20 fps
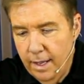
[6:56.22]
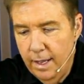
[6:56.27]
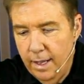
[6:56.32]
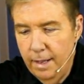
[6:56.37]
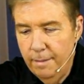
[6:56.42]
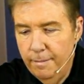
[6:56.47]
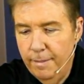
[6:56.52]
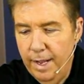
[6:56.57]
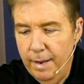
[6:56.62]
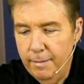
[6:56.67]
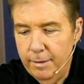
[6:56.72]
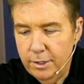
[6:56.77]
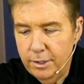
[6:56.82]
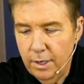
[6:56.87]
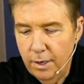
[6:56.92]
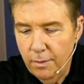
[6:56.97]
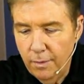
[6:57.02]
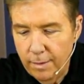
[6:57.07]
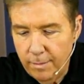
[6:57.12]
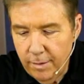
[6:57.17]
But I'm going to show
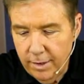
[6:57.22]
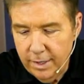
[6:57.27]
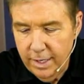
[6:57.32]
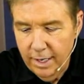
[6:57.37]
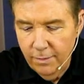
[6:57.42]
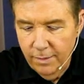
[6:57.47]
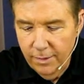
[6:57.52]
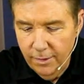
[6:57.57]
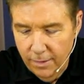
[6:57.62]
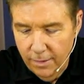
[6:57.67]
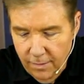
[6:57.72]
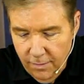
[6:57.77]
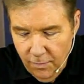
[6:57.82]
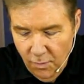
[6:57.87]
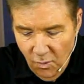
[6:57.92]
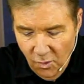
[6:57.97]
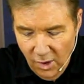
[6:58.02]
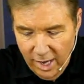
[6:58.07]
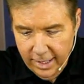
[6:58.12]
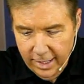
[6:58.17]
you one more thing
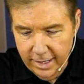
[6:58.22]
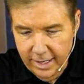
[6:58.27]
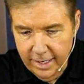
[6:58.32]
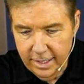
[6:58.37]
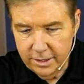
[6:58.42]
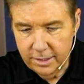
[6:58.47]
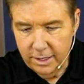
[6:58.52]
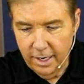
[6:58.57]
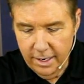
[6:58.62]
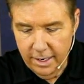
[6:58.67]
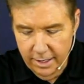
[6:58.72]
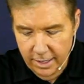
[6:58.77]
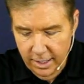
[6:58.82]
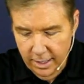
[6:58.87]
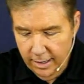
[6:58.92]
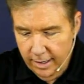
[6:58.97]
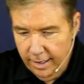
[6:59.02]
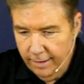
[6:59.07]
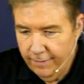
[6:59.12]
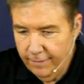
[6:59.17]
while the lid is on. You
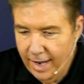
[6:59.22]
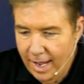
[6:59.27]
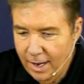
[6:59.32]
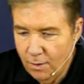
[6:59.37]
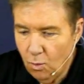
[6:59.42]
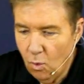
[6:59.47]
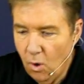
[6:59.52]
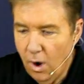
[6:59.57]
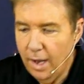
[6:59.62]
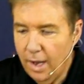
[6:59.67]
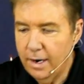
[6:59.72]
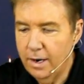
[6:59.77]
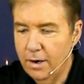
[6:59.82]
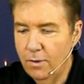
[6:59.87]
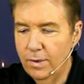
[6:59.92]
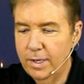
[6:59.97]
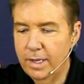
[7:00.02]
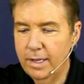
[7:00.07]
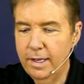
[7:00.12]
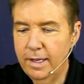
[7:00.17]
can even add water
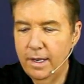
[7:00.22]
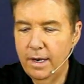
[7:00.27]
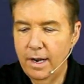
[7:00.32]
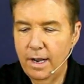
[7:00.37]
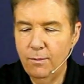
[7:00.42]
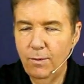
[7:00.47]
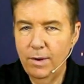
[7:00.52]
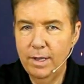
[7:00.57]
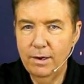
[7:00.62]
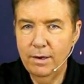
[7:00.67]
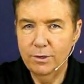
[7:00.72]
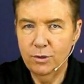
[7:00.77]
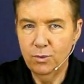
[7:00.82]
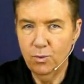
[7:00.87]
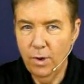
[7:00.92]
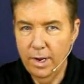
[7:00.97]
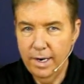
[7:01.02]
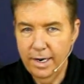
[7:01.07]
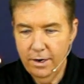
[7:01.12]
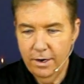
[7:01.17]
with the lid on, whether it's
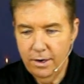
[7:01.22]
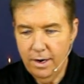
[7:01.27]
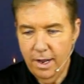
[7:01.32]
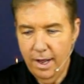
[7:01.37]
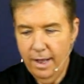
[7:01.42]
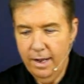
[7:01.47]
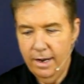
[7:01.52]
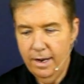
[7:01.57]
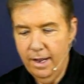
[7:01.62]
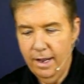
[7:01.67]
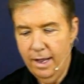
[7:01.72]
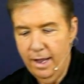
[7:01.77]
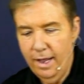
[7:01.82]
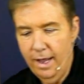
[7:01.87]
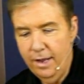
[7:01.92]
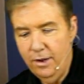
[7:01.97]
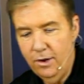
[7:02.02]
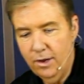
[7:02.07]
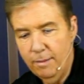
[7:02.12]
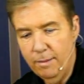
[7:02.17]
running or not,
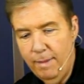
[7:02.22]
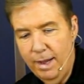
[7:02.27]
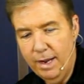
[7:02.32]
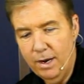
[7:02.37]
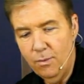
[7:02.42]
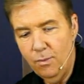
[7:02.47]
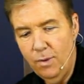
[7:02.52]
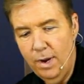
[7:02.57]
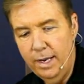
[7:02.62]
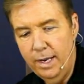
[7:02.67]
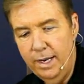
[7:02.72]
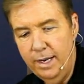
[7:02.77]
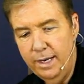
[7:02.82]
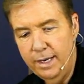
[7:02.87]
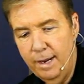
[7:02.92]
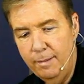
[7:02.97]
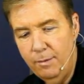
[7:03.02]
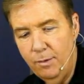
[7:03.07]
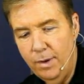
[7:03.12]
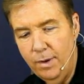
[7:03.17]
and you can make it rain
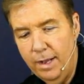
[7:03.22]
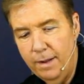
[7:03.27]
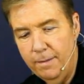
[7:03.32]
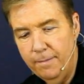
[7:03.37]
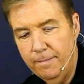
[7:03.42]
anytime you want.